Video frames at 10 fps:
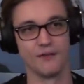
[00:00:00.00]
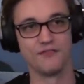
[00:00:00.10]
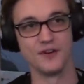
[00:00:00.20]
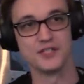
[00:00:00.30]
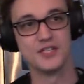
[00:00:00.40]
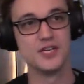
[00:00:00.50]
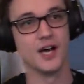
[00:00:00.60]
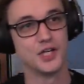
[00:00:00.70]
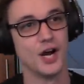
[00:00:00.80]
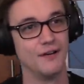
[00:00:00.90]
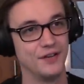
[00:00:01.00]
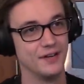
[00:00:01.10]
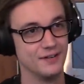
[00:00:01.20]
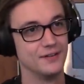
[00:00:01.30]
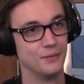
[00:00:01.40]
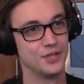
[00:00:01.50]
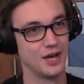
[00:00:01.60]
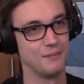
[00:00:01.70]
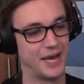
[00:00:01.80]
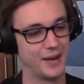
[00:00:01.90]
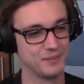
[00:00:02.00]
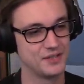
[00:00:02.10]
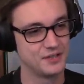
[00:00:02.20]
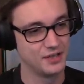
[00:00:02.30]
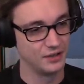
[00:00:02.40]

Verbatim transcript: our first Dutch oven, which I'm amped to